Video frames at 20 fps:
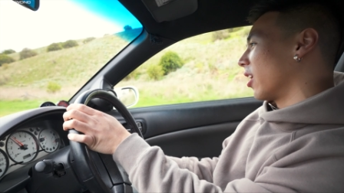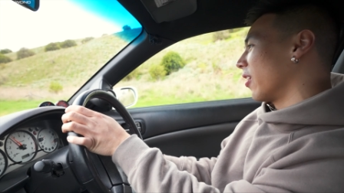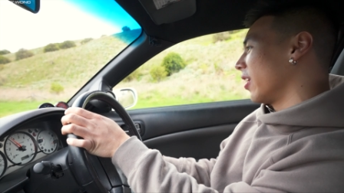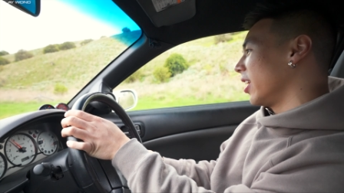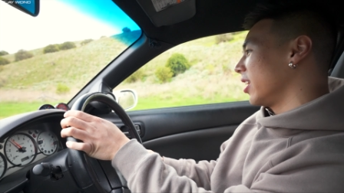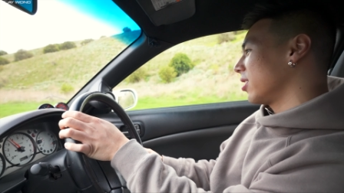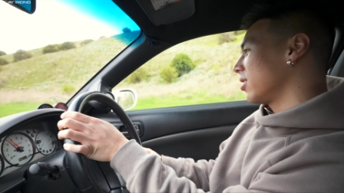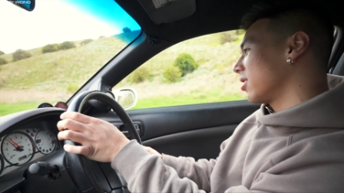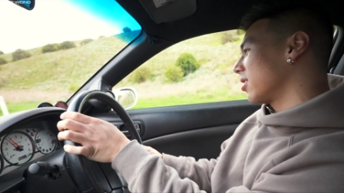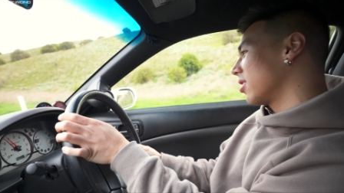
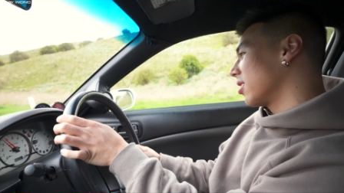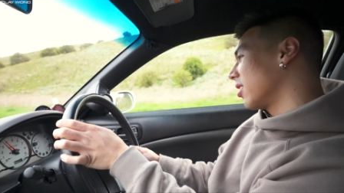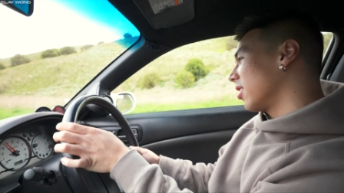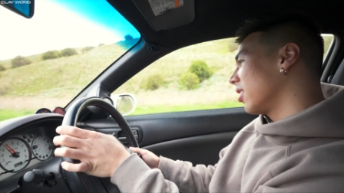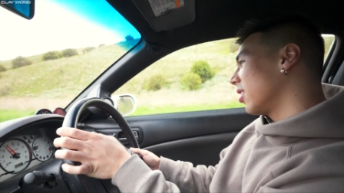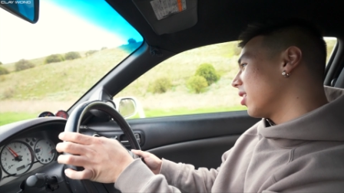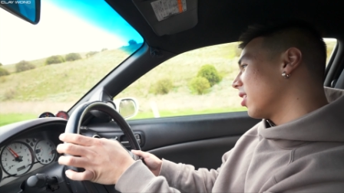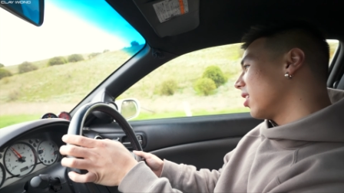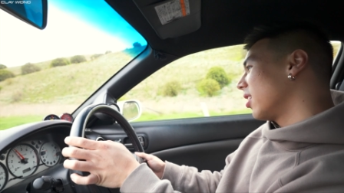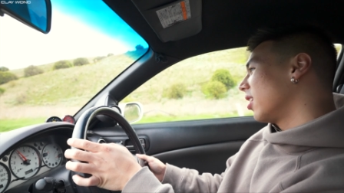RS.
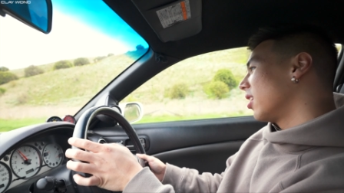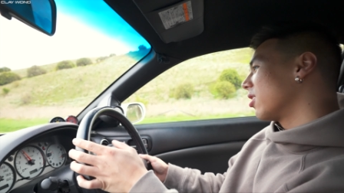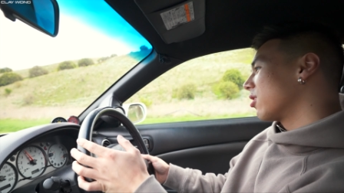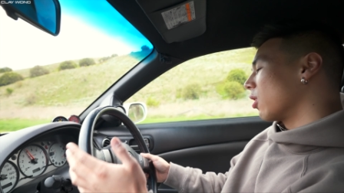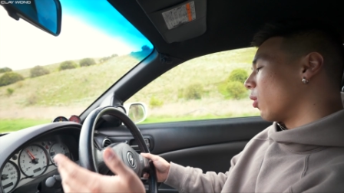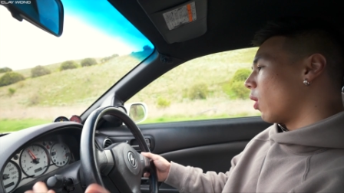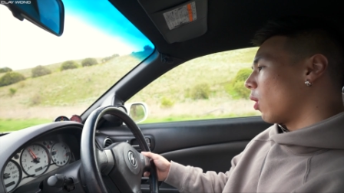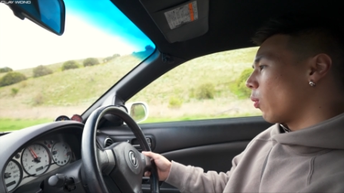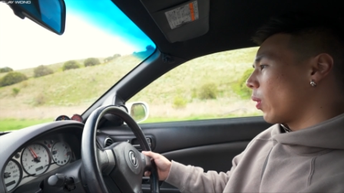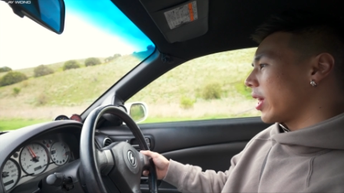
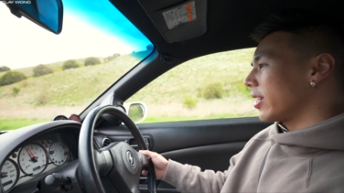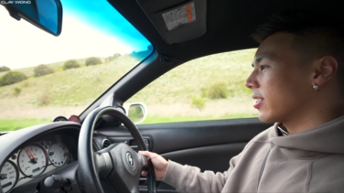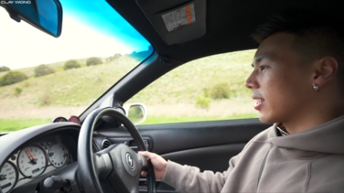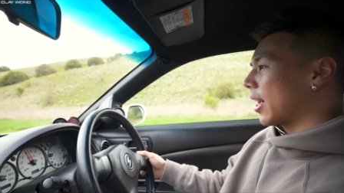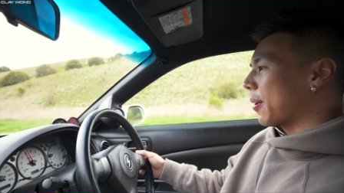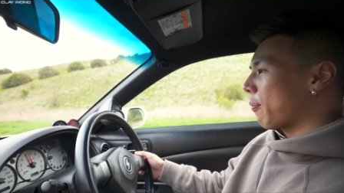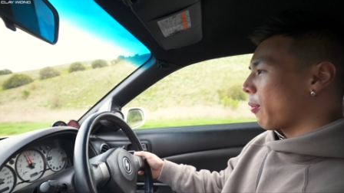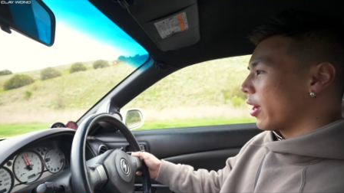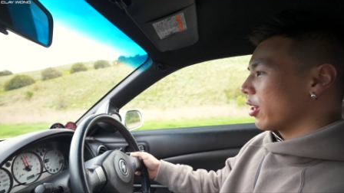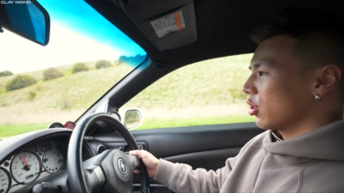So on
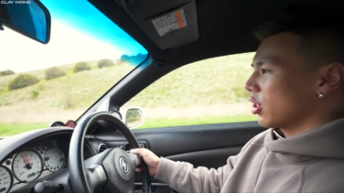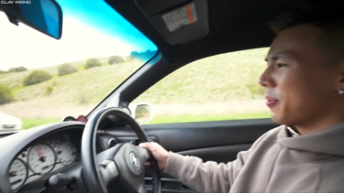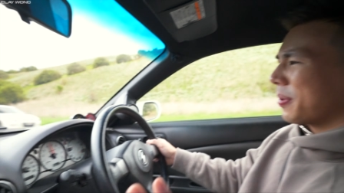wastegate pressure,